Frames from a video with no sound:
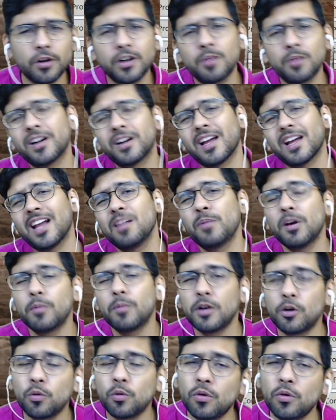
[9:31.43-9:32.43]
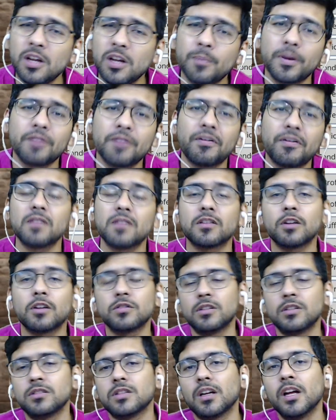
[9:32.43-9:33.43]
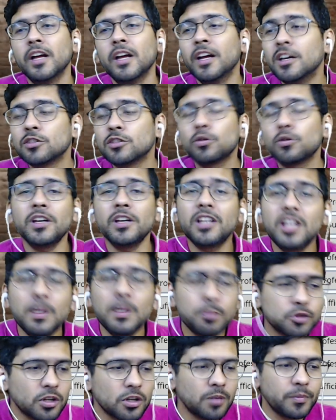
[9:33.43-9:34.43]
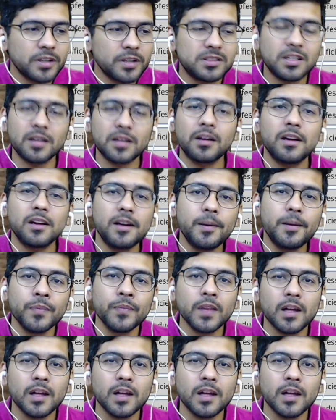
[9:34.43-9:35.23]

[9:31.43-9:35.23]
but I'll be able to only pay 5,000, sir. So he keeps on basically